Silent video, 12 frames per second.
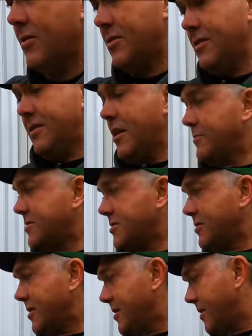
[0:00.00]
out to the
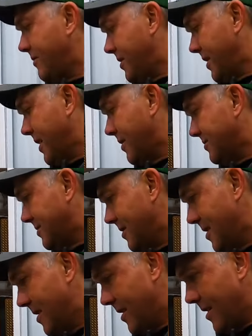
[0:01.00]
dumpster and everything else.
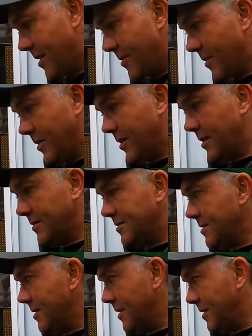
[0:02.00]
Well, you can
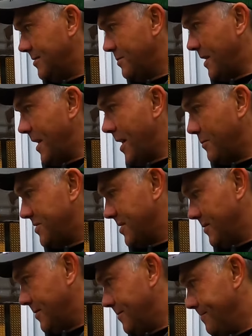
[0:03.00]
see he's been
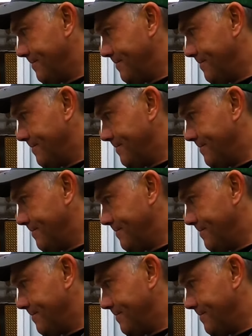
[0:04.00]
absent.